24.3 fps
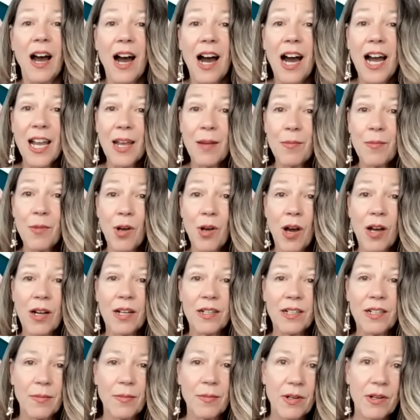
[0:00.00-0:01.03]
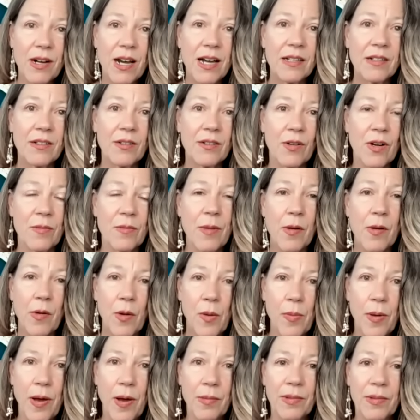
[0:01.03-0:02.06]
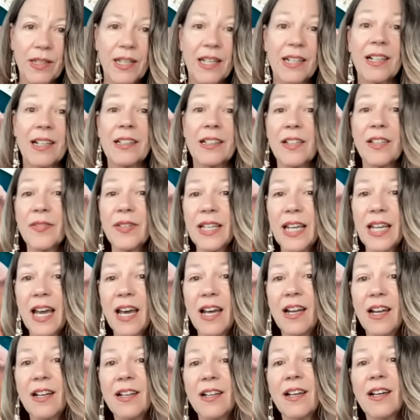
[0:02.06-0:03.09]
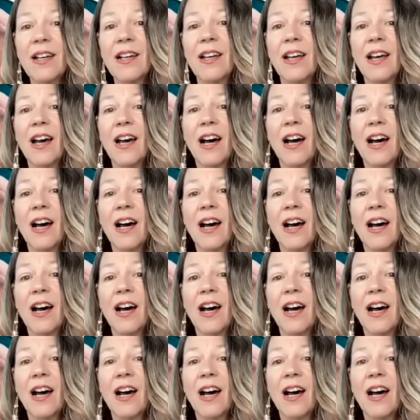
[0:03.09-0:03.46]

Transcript: I am not a Democrat nor am I a Republican. I live in Canada.